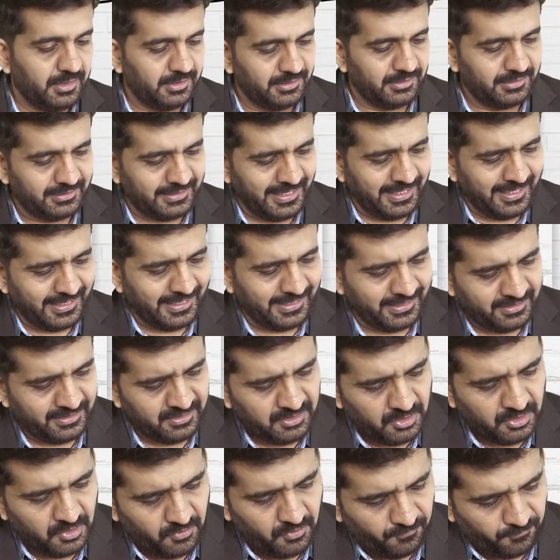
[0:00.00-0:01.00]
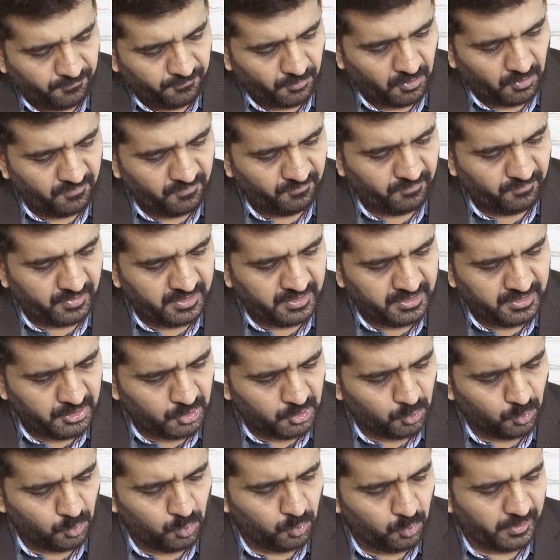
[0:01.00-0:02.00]
then from
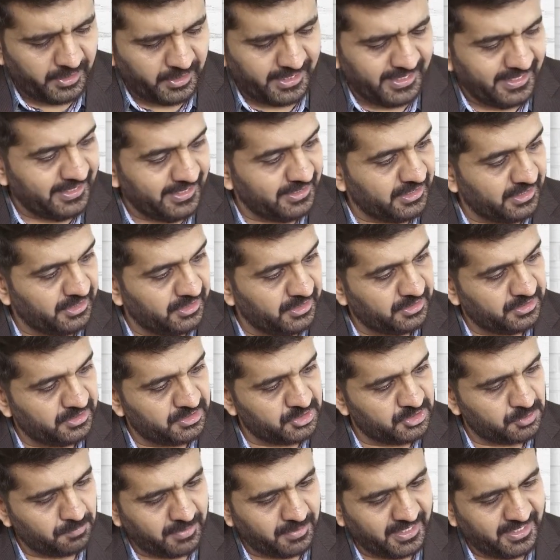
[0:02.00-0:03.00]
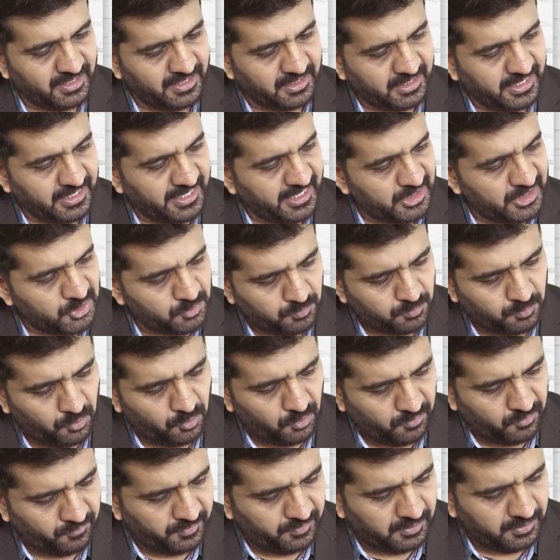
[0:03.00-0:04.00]
1 to 8 years, my cash
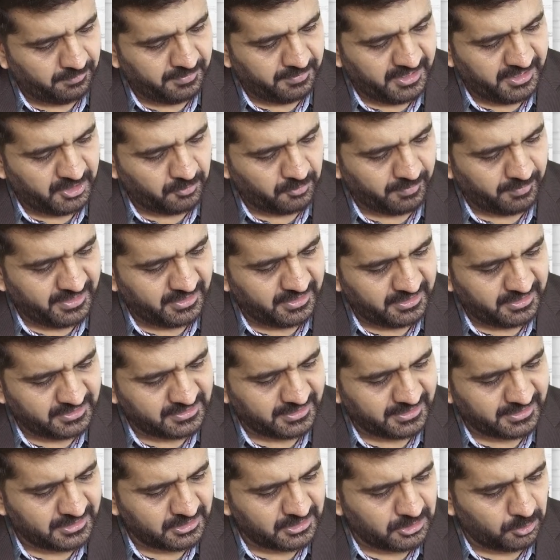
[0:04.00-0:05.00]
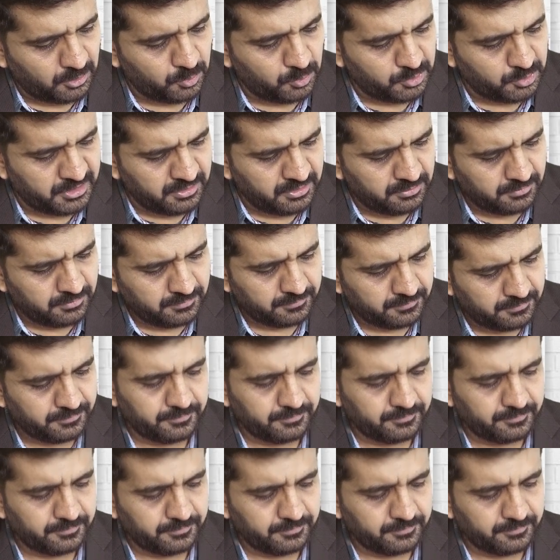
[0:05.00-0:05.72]
flow will be 26,000.